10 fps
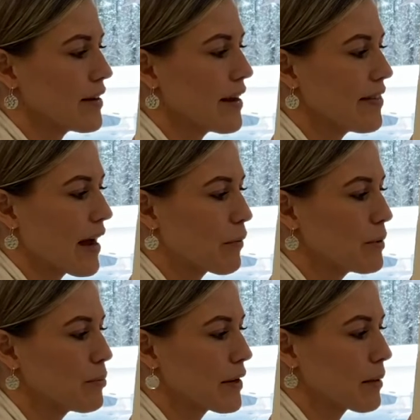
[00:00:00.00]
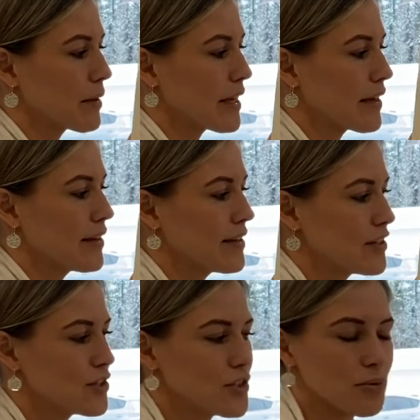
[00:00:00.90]
and that would bring me
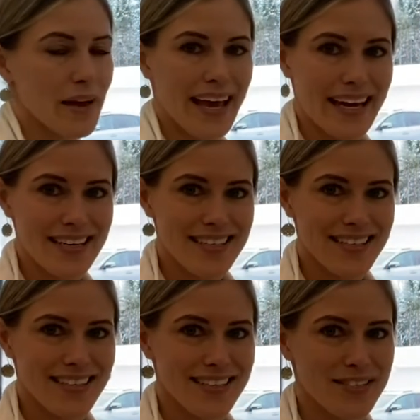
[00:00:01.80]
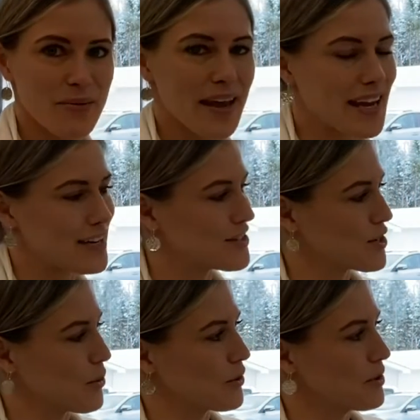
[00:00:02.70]
to 8. So 8
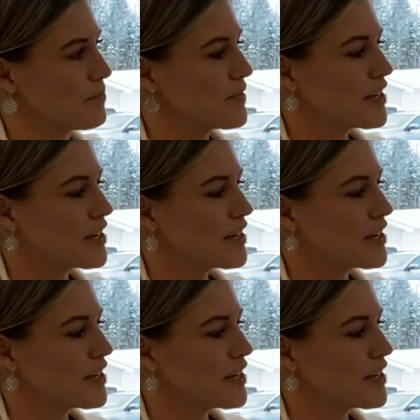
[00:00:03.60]
total.